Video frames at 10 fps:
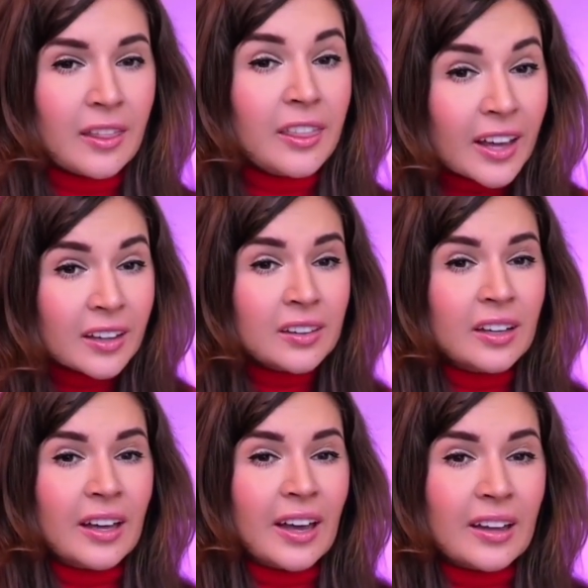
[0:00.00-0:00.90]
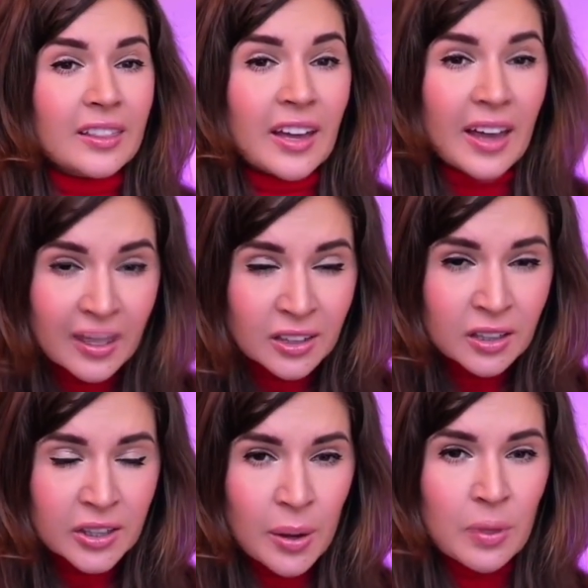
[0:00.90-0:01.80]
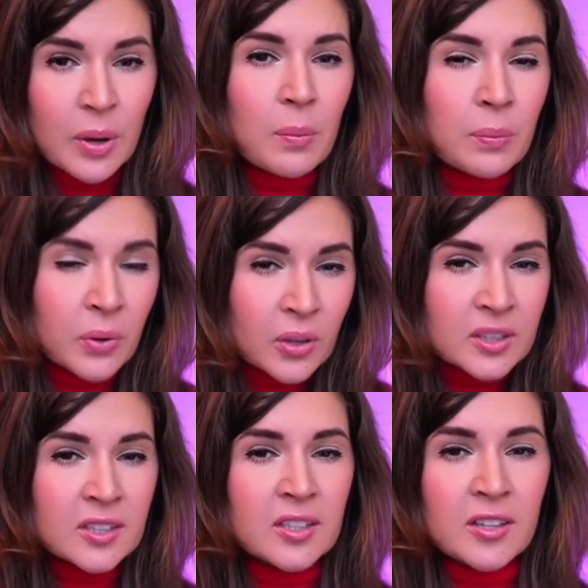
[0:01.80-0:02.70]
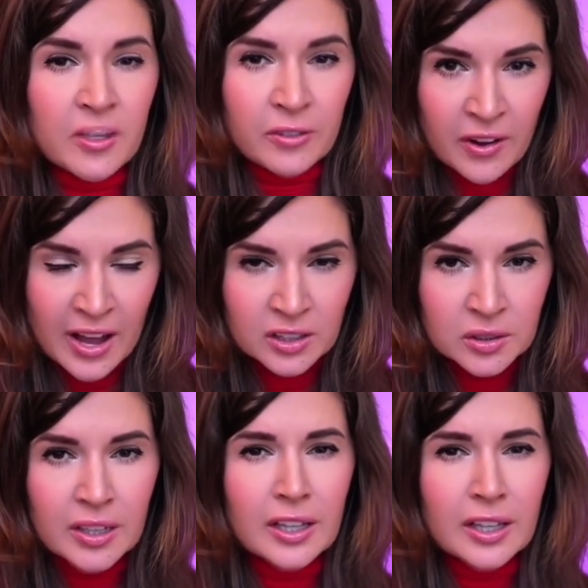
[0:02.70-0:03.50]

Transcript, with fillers: Then the LLM processes the file,